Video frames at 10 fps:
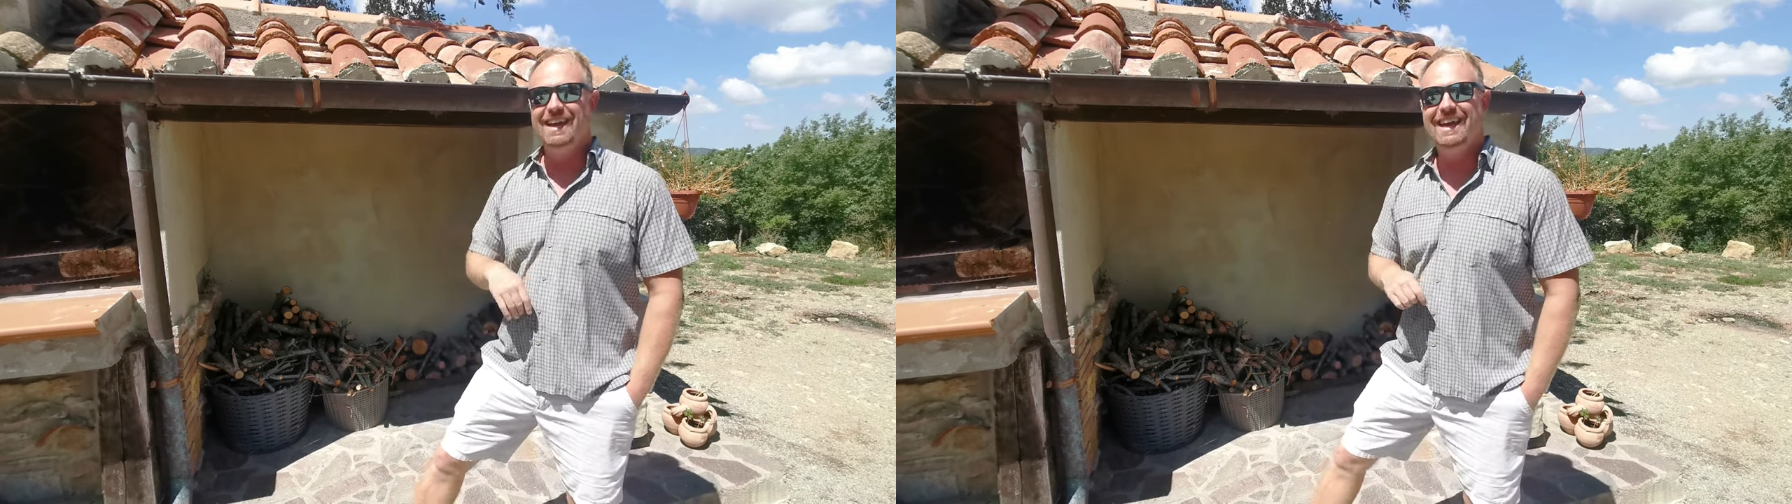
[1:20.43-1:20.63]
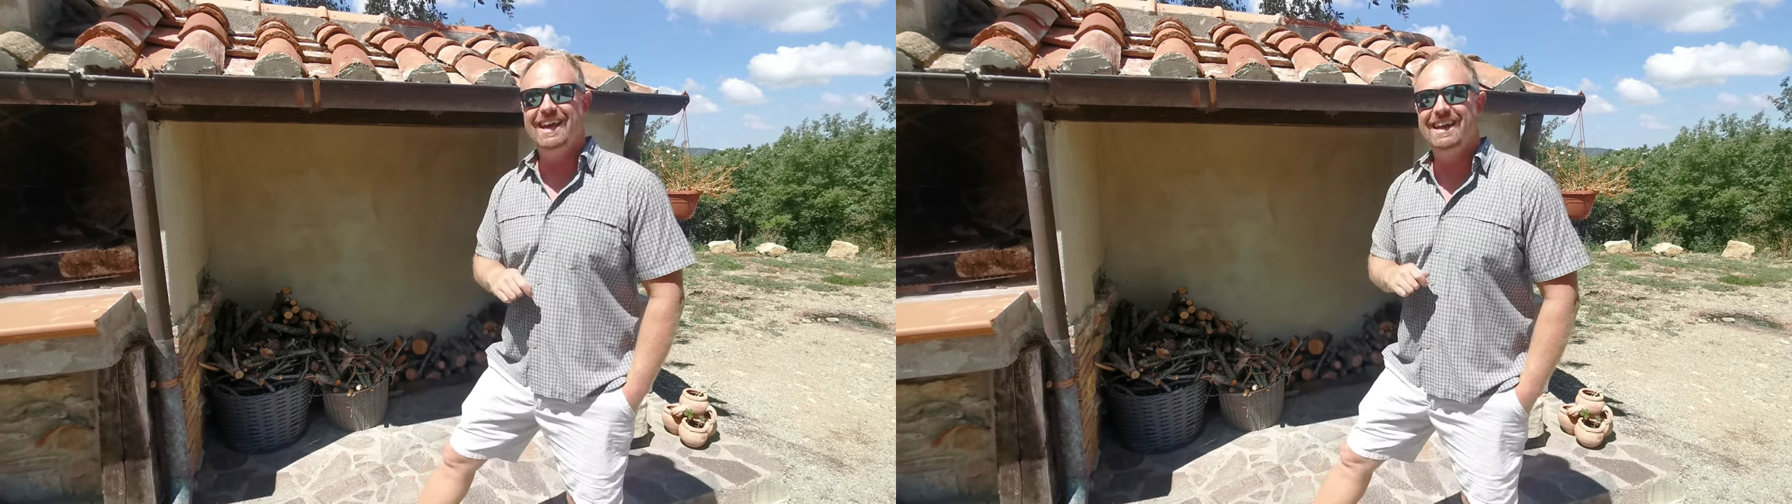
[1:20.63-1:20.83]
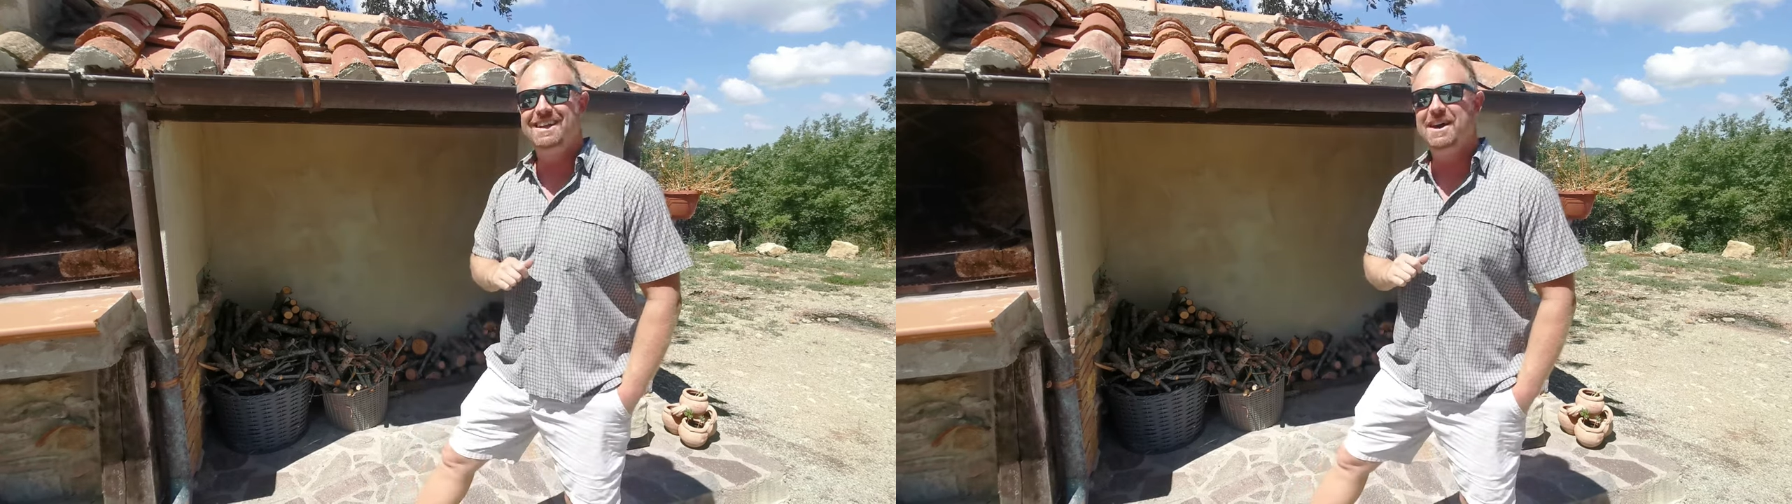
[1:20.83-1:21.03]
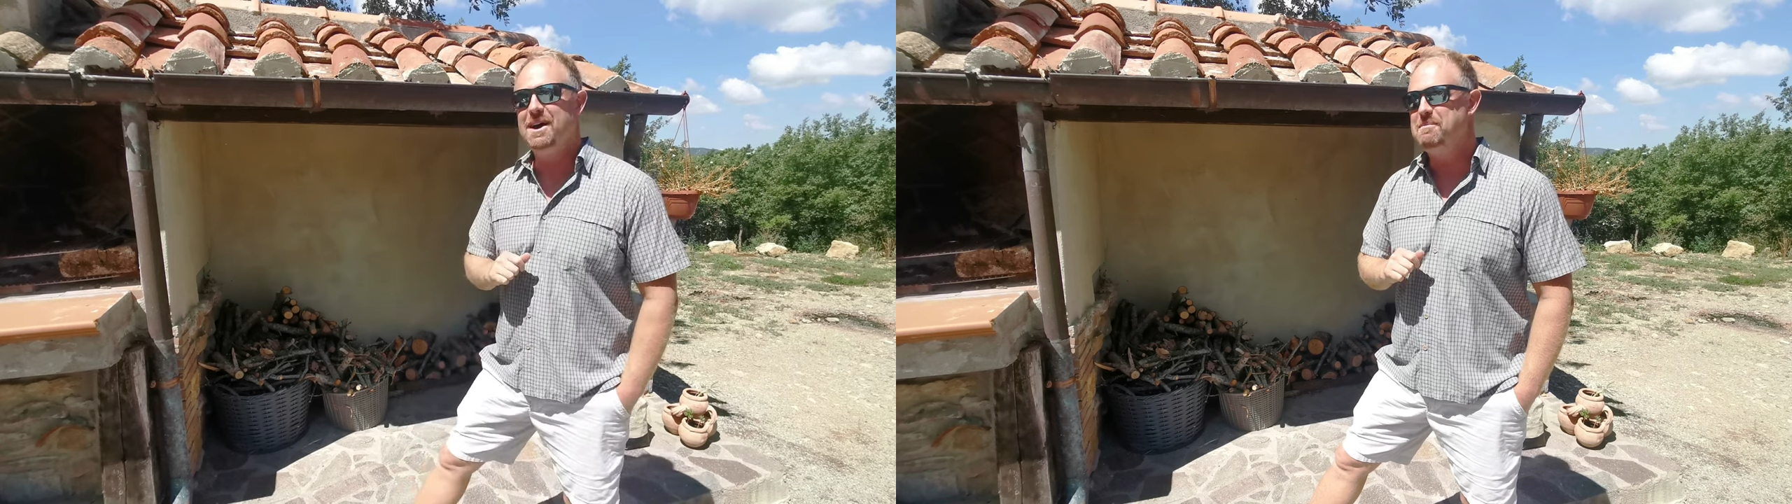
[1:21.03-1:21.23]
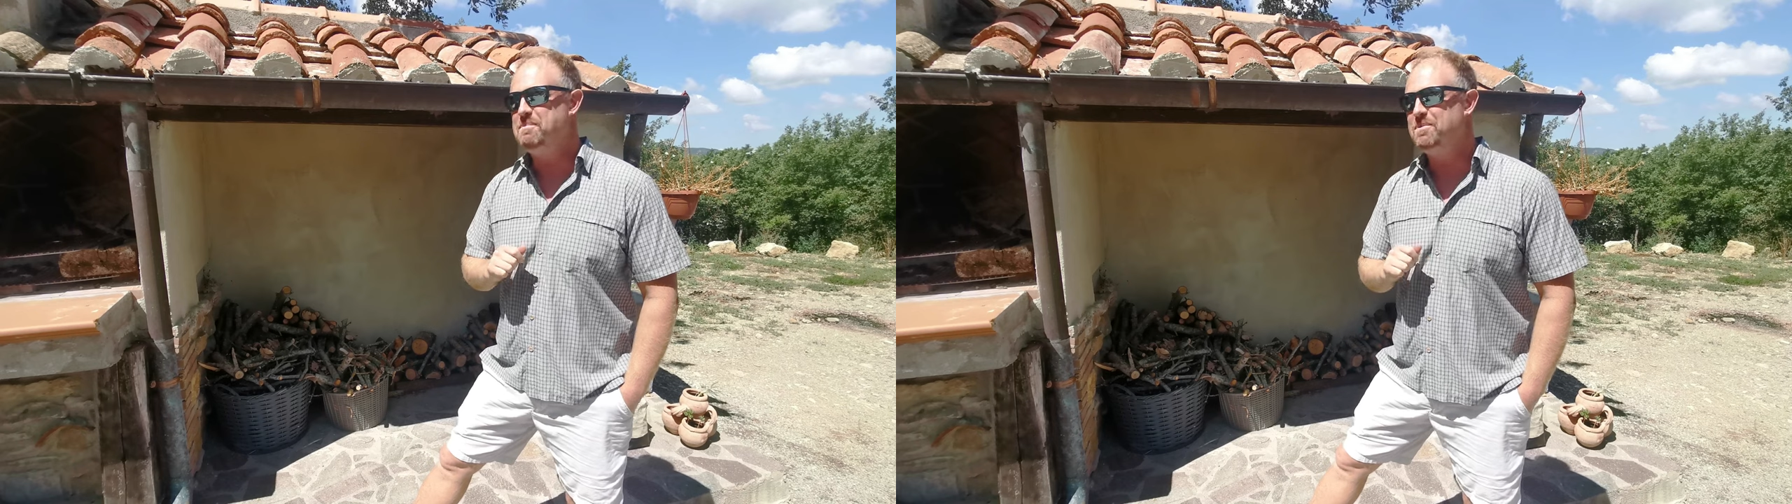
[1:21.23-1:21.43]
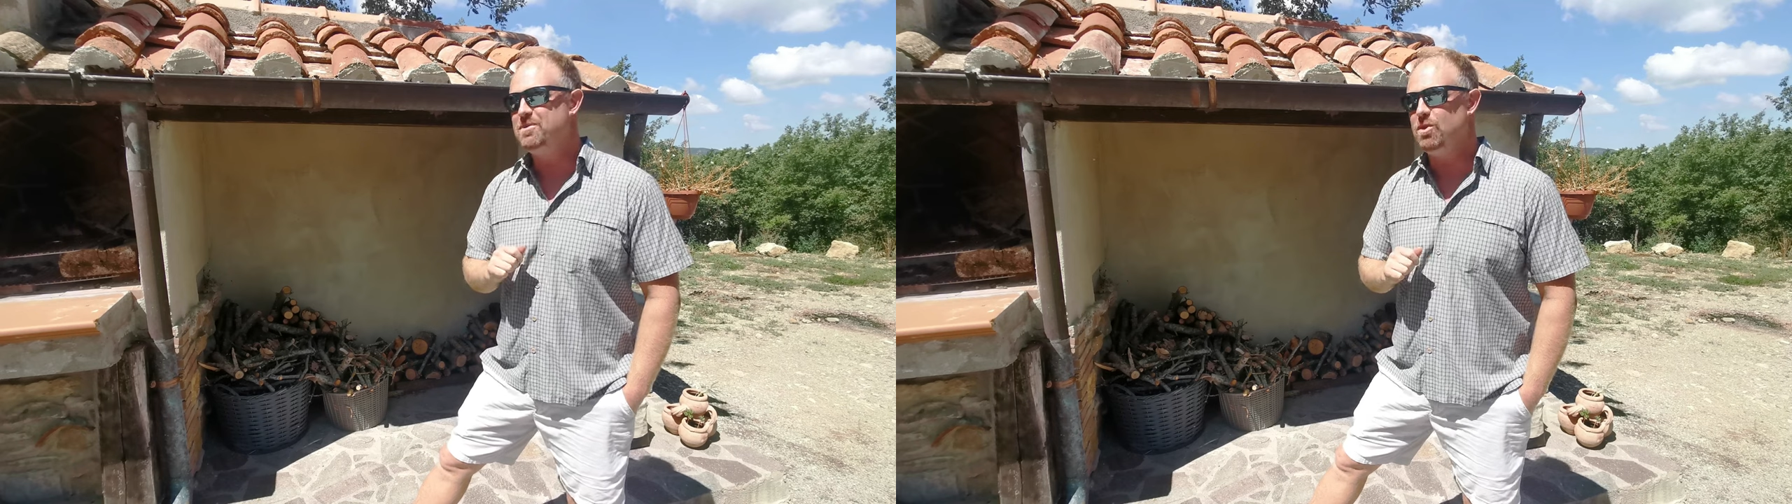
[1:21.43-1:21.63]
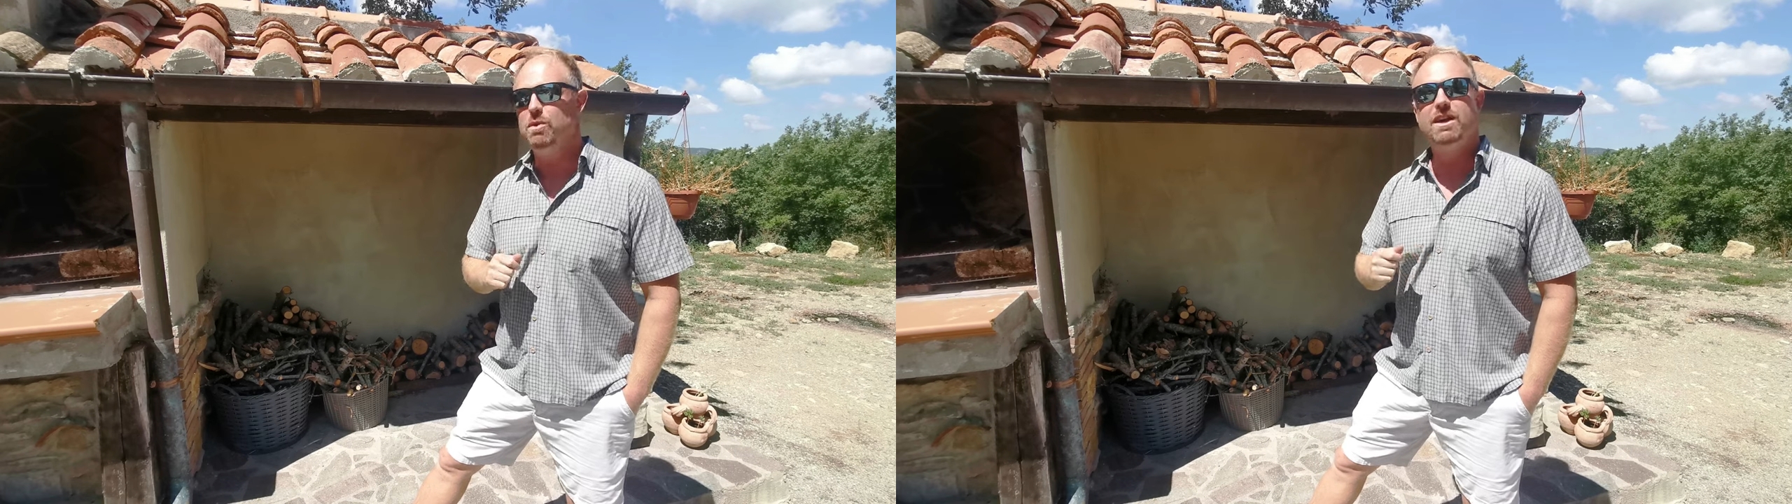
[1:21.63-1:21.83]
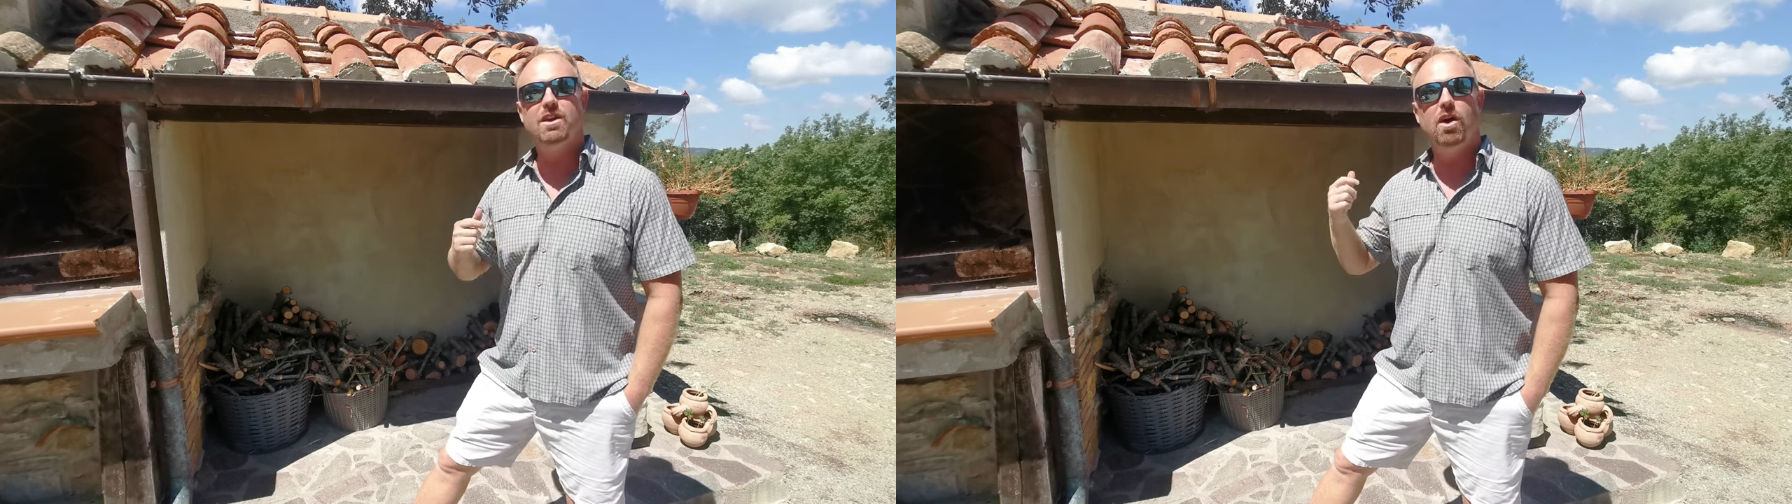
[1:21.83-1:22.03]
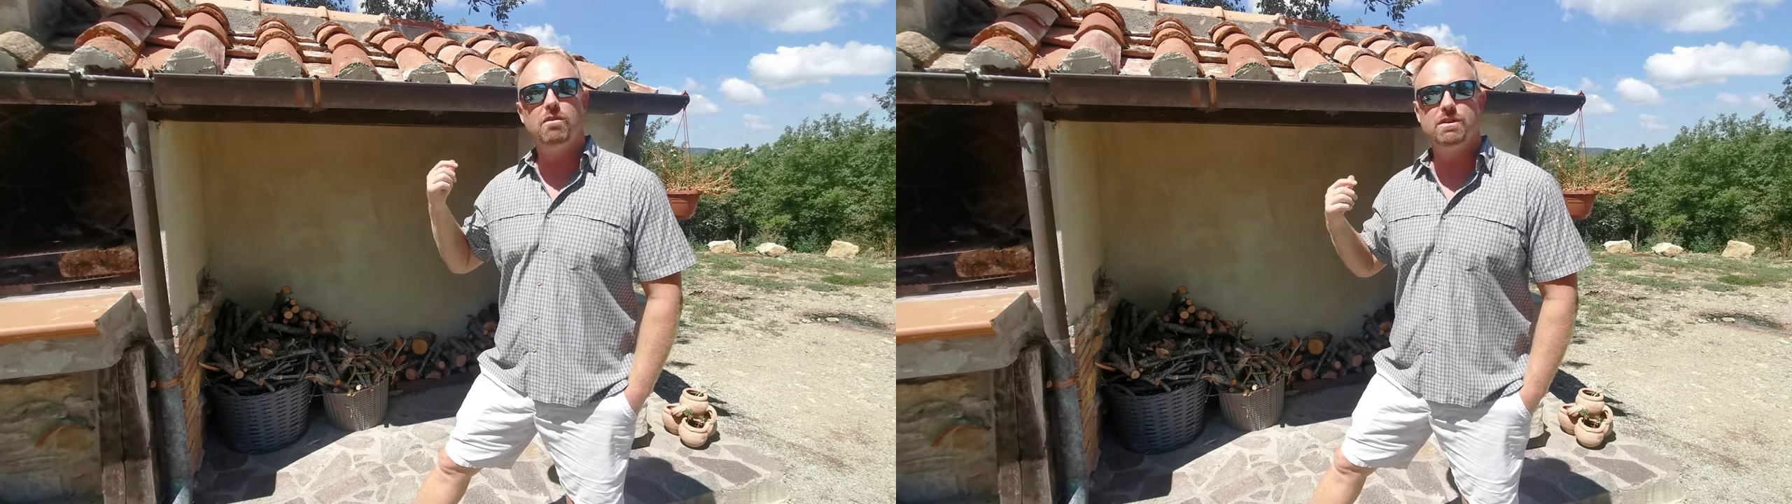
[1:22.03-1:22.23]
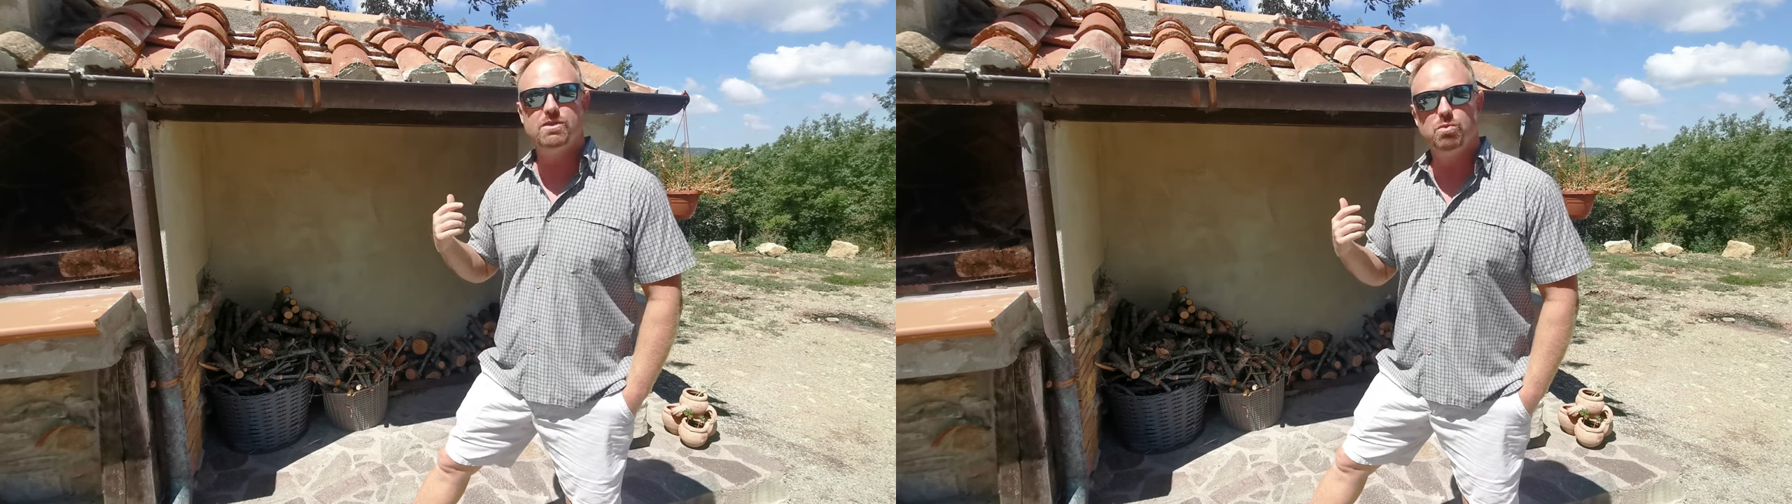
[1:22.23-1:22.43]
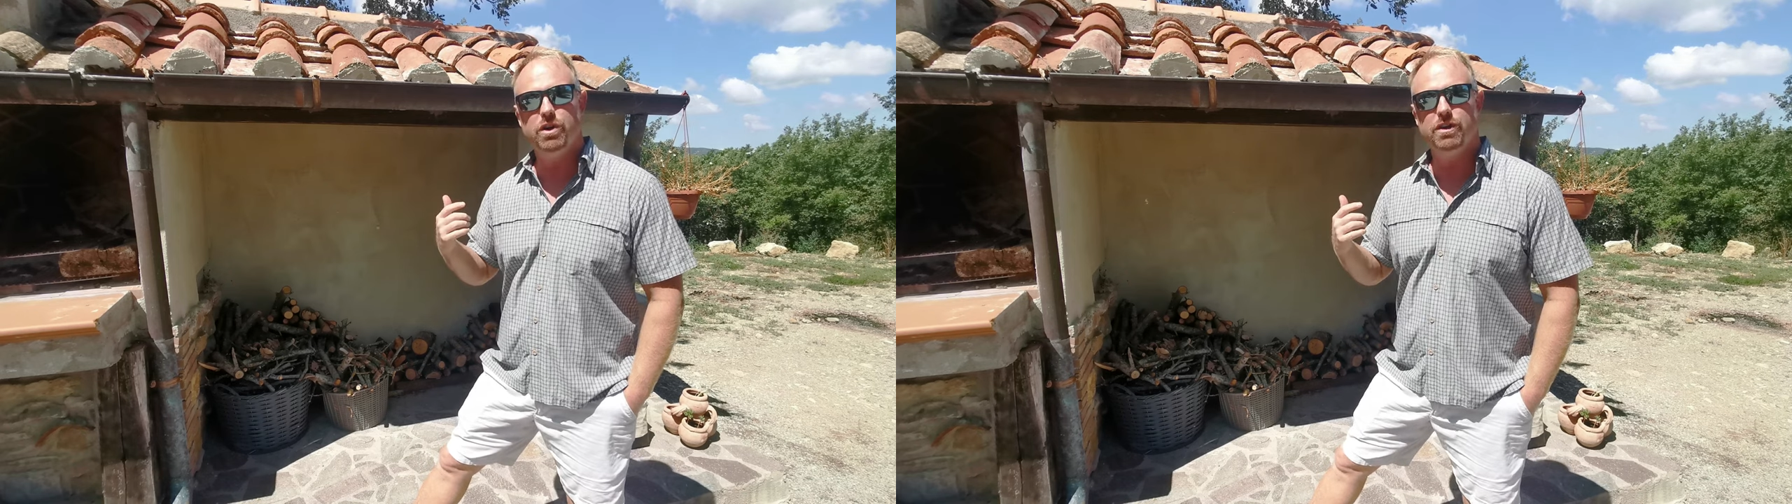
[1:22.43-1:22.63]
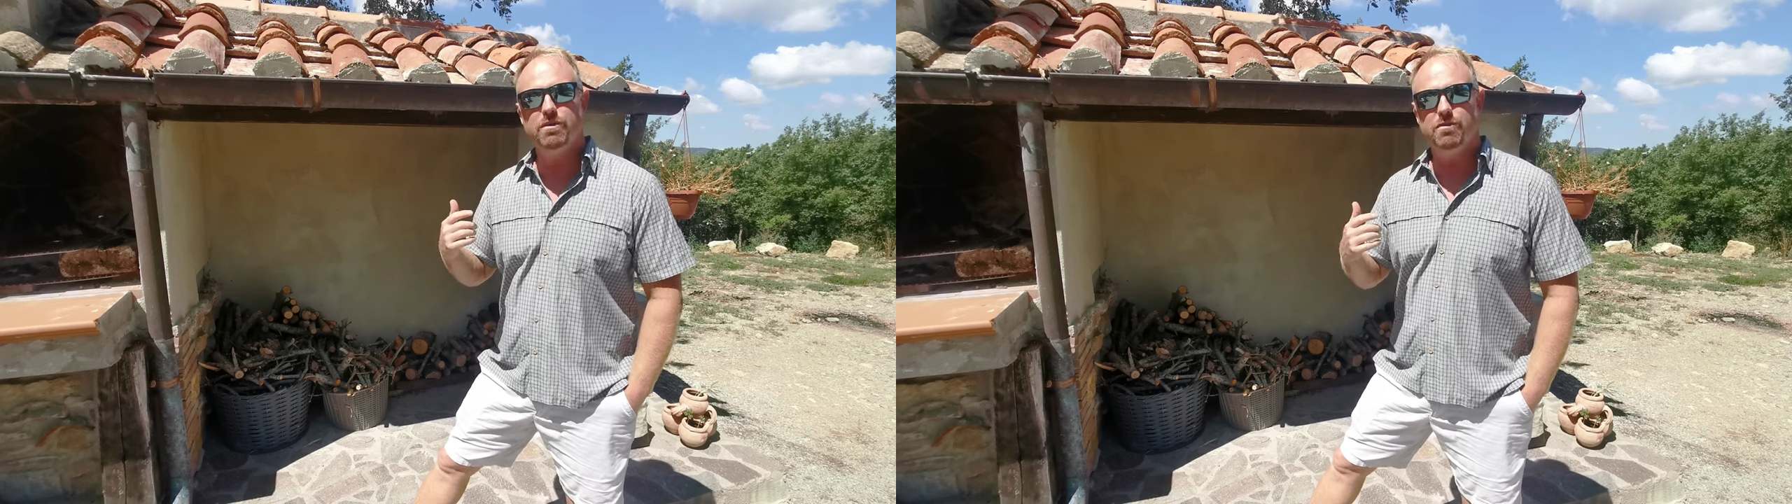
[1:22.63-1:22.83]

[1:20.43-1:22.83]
And so we can harvest wood